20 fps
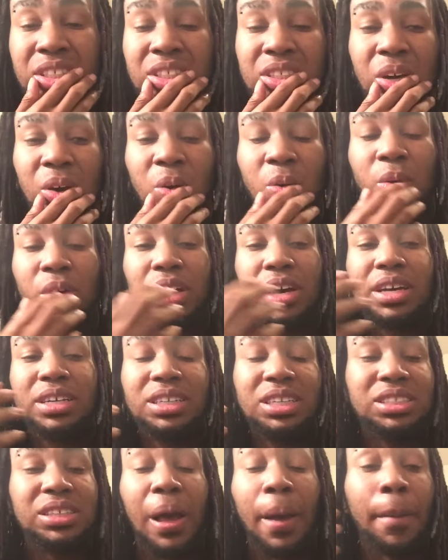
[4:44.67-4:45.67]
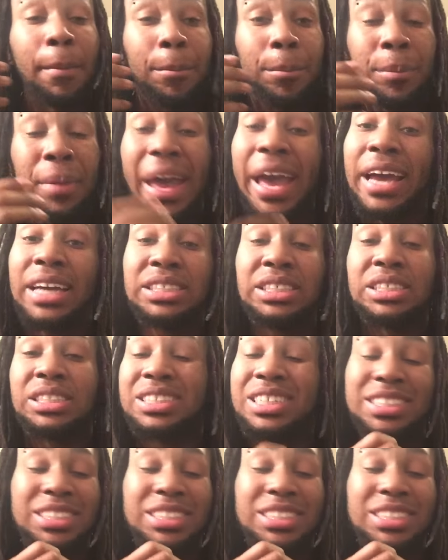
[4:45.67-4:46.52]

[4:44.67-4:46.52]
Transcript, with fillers: So just imagine,